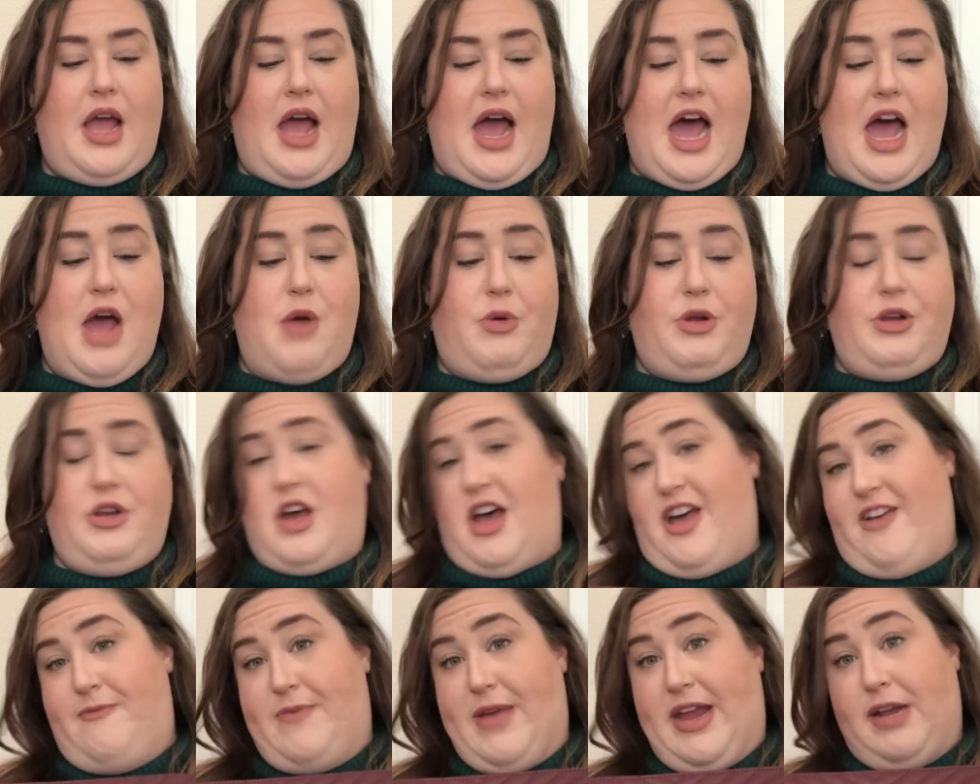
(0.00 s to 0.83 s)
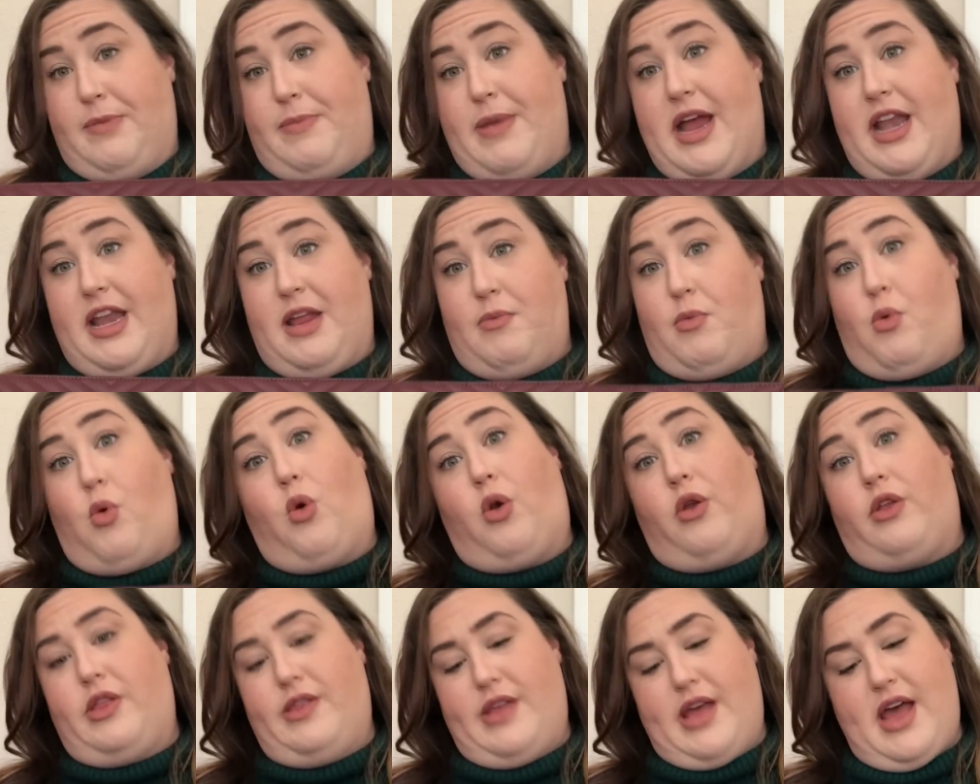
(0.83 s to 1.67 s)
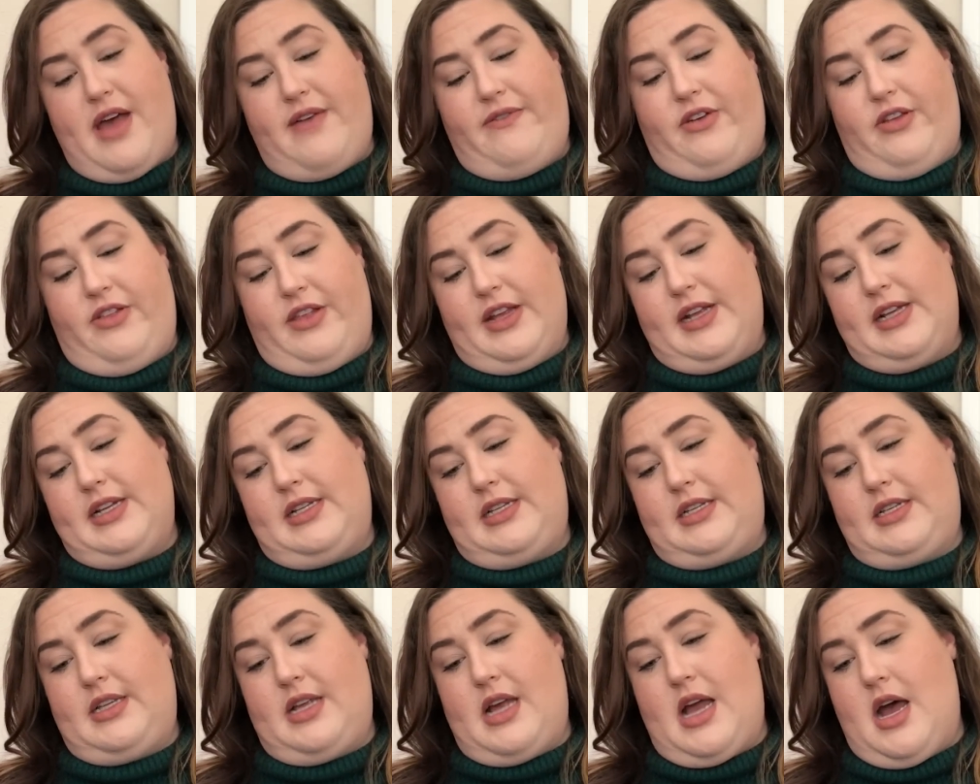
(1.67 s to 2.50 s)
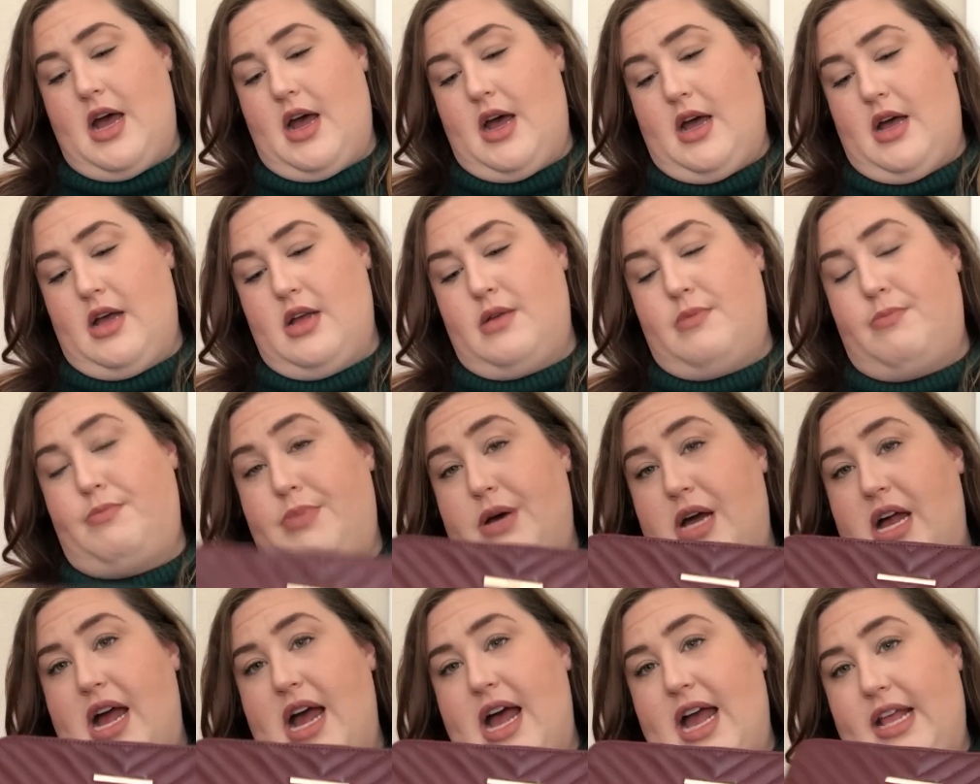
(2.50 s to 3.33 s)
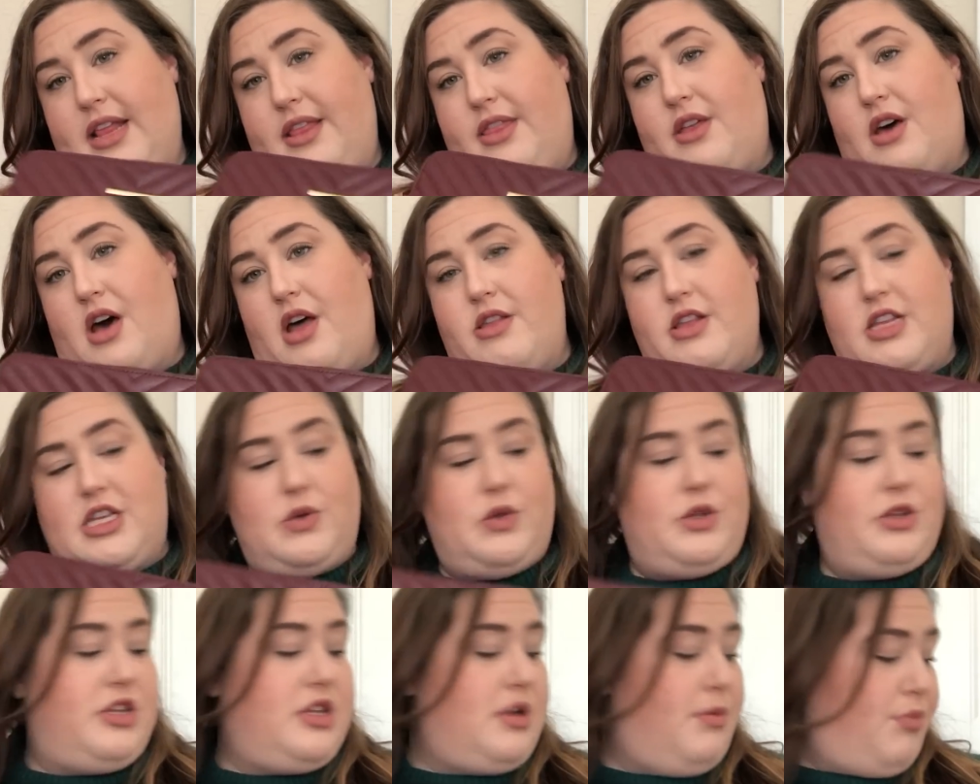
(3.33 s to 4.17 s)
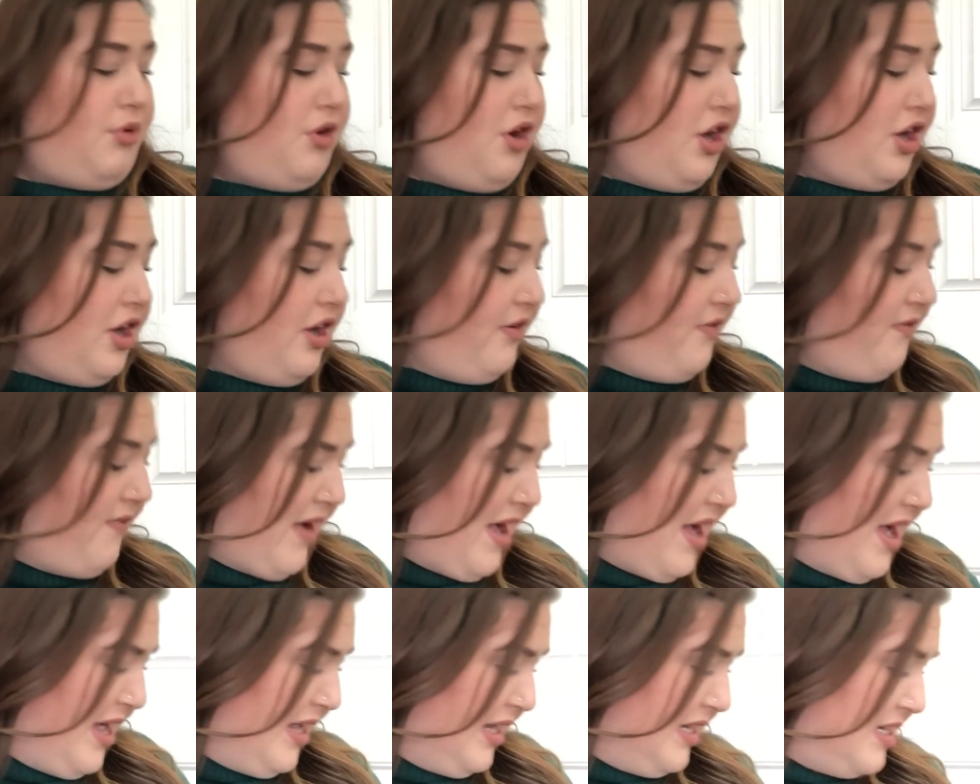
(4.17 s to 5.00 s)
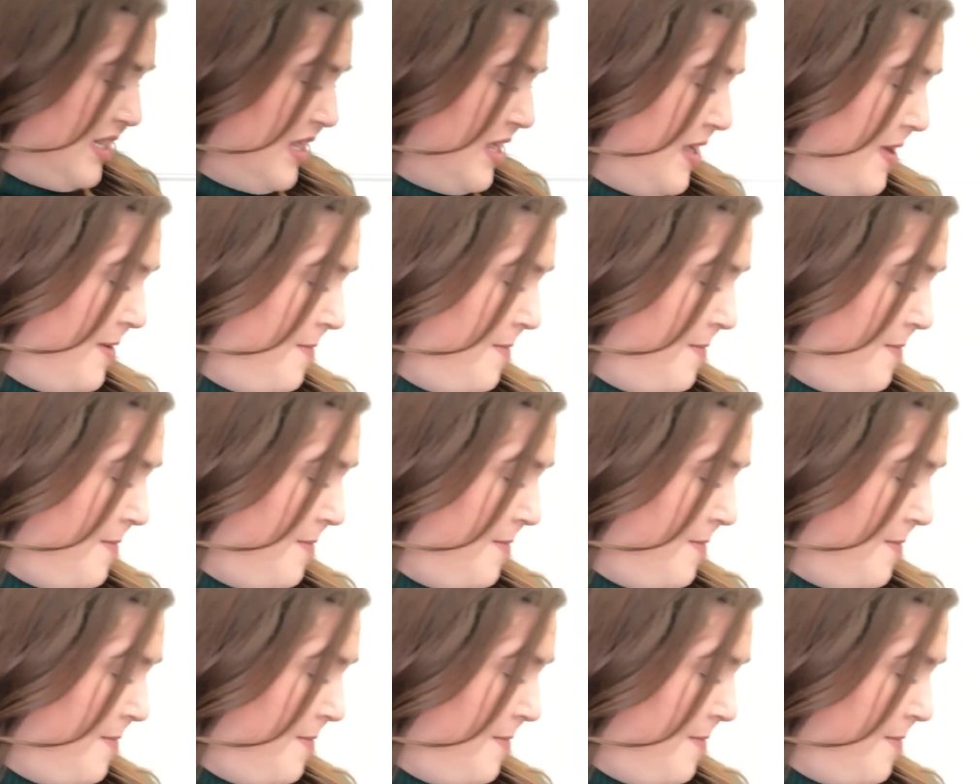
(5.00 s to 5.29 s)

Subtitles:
I would not have paid a penny more than that for this, but I thought this was a pretty good find,